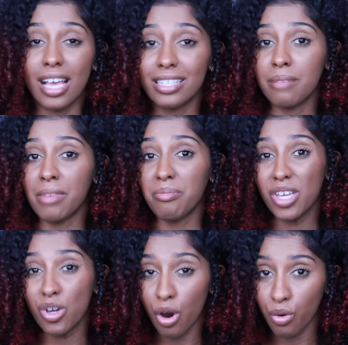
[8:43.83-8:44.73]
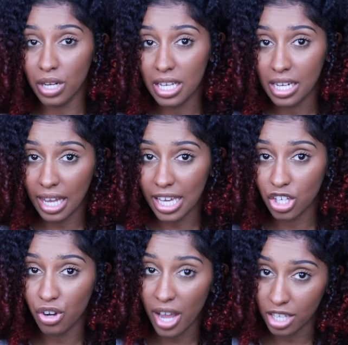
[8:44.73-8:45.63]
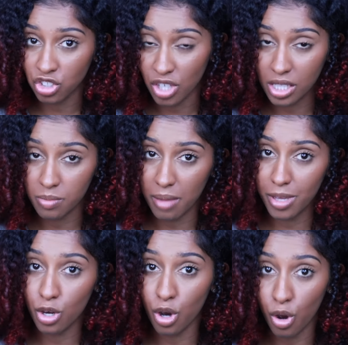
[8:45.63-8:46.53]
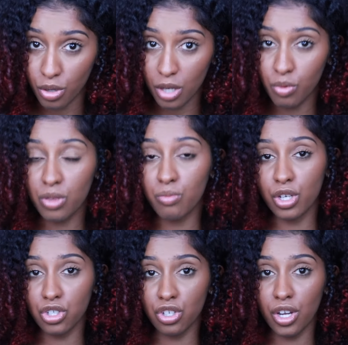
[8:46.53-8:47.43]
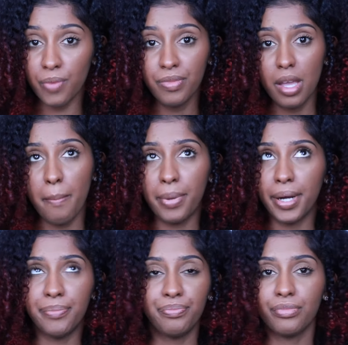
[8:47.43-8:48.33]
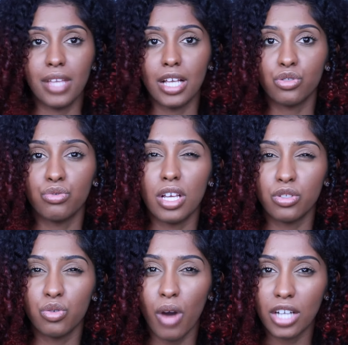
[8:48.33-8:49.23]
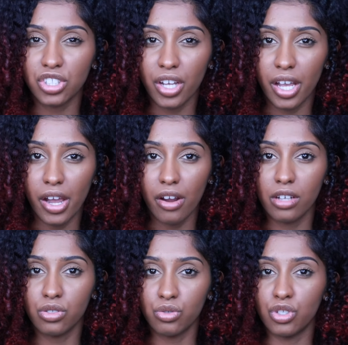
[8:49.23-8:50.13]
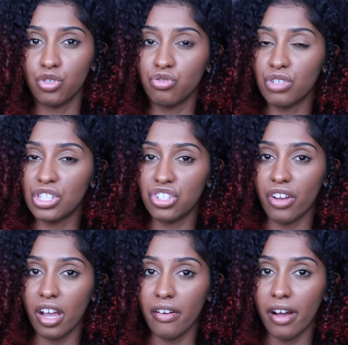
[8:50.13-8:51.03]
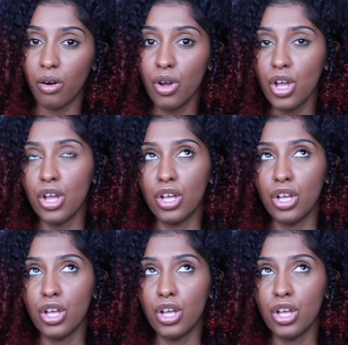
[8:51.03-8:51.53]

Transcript: Yes, it may be coated, like your hair strands may be coated with moisture, but as soon as you wash your hair, as soon as you rinse your hair out,